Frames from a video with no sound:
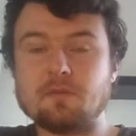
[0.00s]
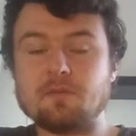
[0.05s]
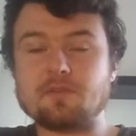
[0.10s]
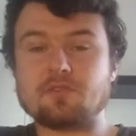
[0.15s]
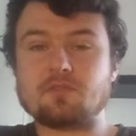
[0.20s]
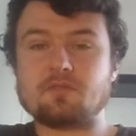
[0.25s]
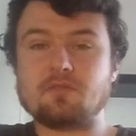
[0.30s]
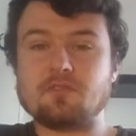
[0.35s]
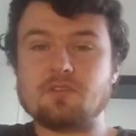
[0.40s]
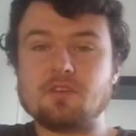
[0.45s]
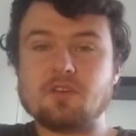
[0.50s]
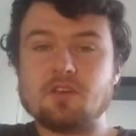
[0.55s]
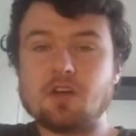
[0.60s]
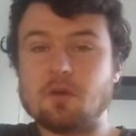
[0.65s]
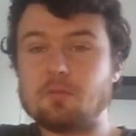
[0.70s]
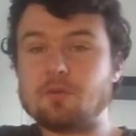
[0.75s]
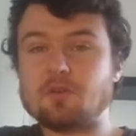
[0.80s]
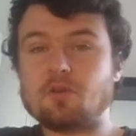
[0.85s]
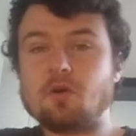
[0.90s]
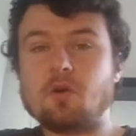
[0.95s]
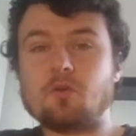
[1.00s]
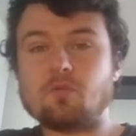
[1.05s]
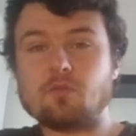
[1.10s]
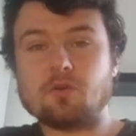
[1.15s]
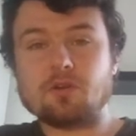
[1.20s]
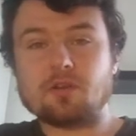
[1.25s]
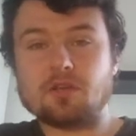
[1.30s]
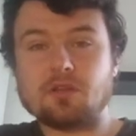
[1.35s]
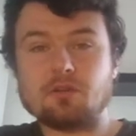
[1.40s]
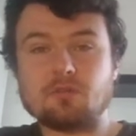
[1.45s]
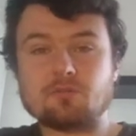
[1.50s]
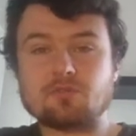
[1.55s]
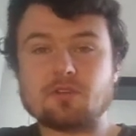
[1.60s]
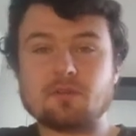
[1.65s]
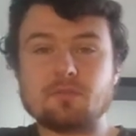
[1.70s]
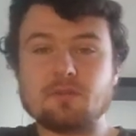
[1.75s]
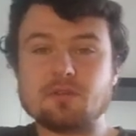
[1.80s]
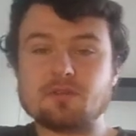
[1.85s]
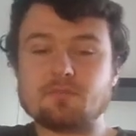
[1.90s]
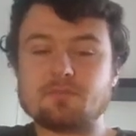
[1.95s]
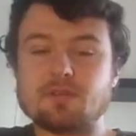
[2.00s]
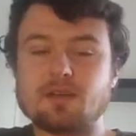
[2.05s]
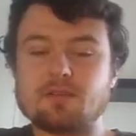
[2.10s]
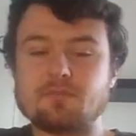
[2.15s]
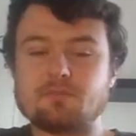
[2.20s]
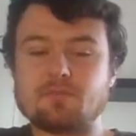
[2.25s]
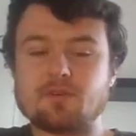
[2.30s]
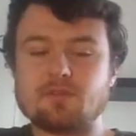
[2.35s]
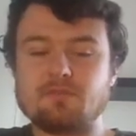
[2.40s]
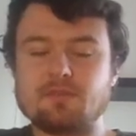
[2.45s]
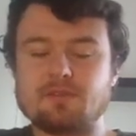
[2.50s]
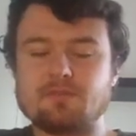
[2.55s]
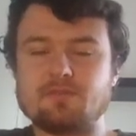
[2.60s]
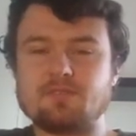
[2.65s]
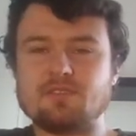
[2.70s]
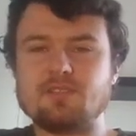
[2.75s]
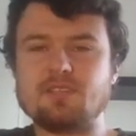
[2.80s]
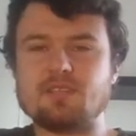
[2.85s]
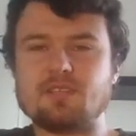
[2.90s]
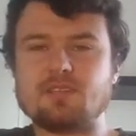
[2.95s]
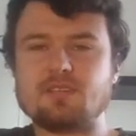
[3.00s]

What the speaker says: I'm gonna go out running, and try to build up that perfect physique.